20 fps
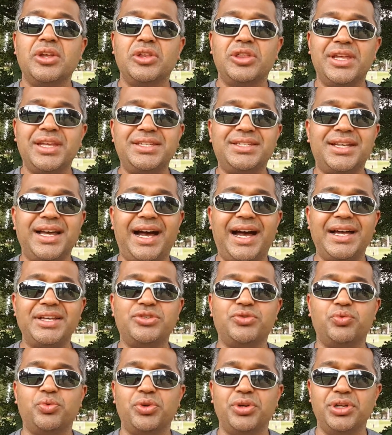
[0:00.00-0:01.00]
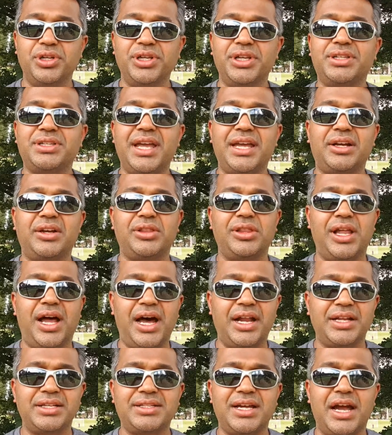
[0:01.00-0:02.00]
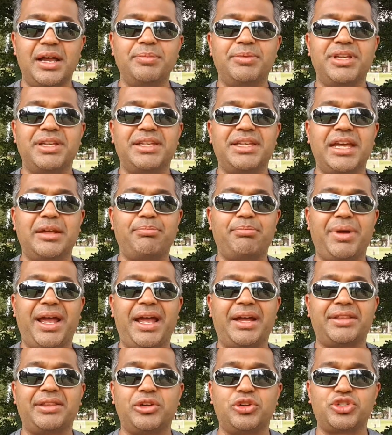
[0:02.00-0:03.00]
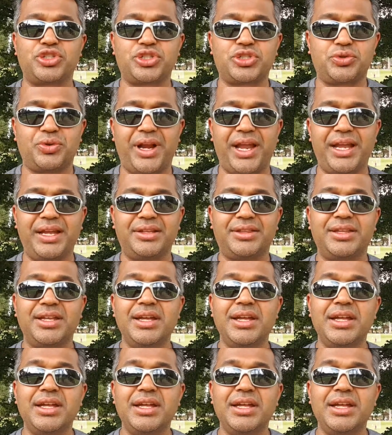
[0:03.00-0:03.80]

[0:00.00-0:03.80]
these guys really take a lot of time to get back their strength,